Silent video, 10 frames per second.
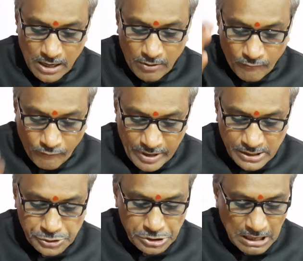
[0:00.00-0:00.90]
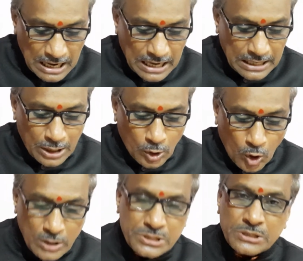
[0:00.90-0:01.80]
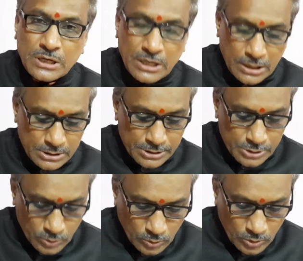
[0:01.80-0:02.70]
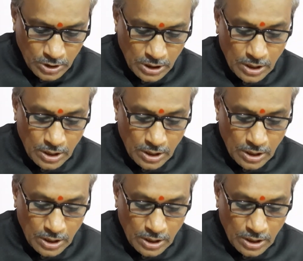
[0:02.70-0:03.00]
which are not understood